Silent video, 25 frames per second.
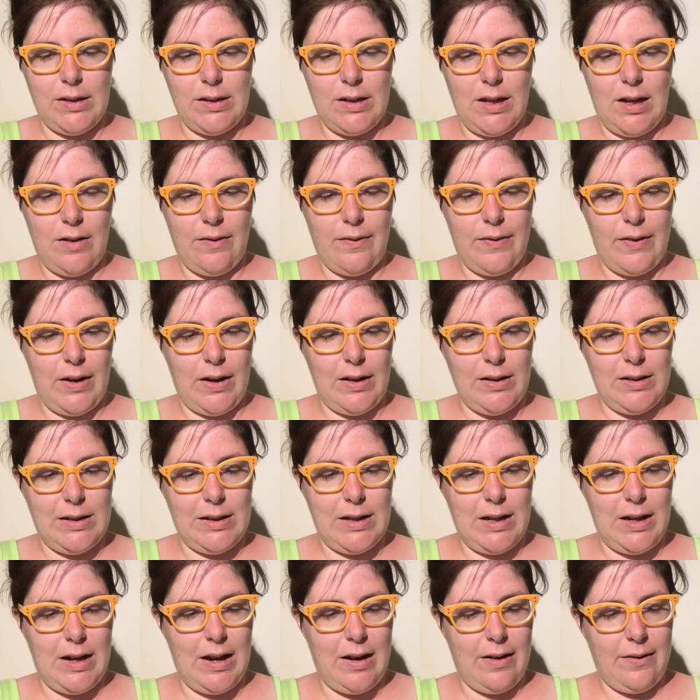It's kind of nice
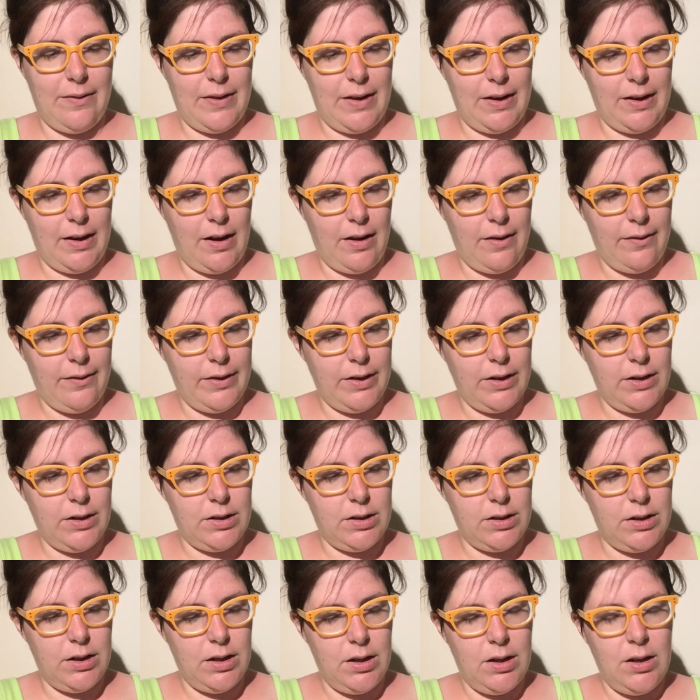to have that
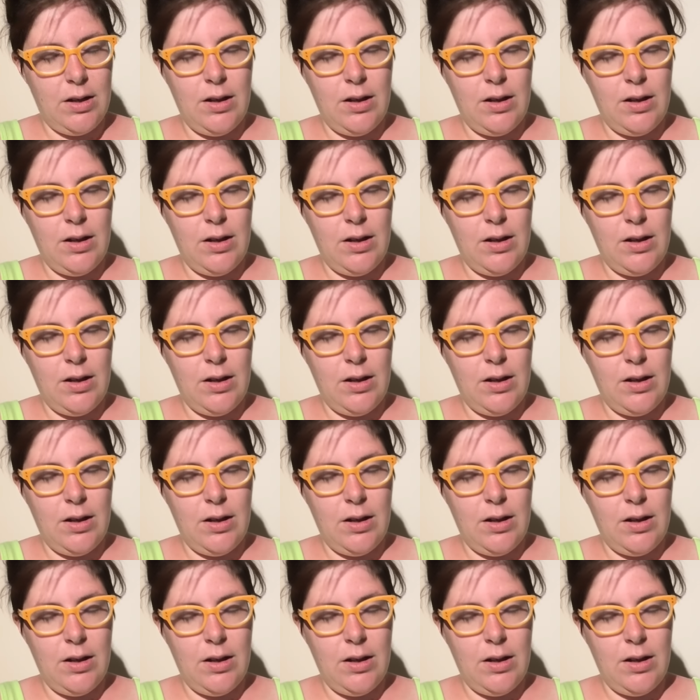coverage.